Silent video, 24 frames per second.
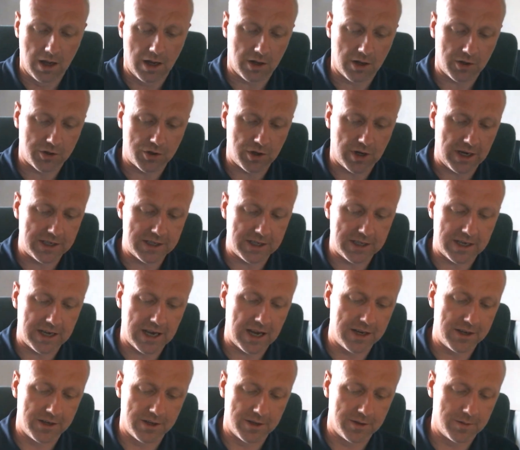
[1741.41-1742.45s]
try it
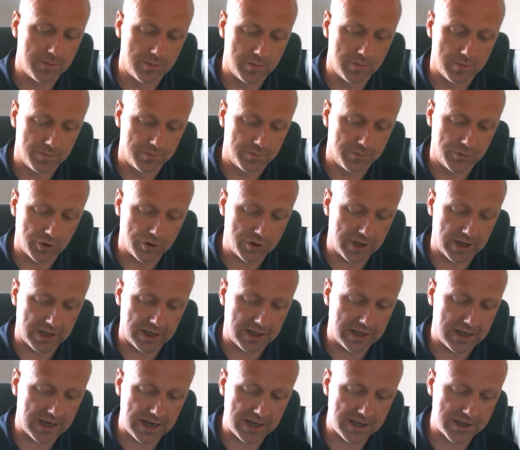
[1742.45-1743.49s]
again just in
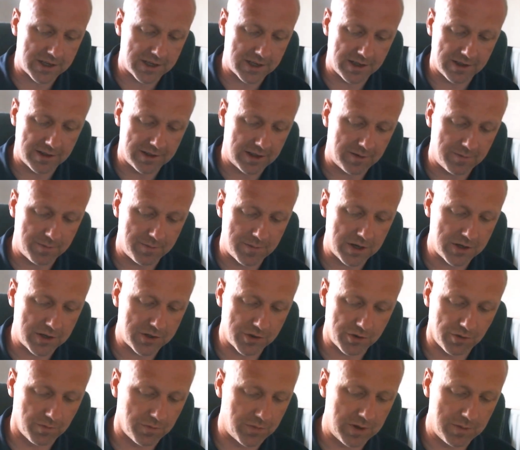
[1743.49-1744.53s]
case I've missed
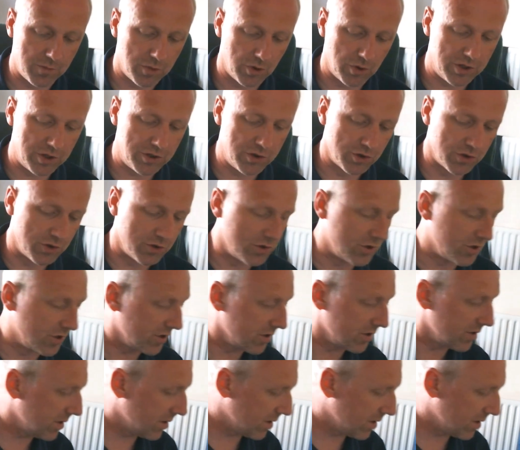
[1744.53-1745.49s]
something, but it doesn't.